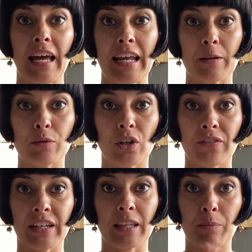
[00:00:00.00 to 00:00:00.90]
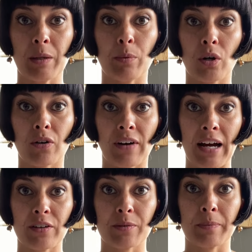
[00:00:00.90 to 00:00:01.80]
and observing the people
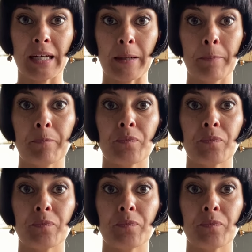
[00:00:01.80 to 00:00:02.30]
around me.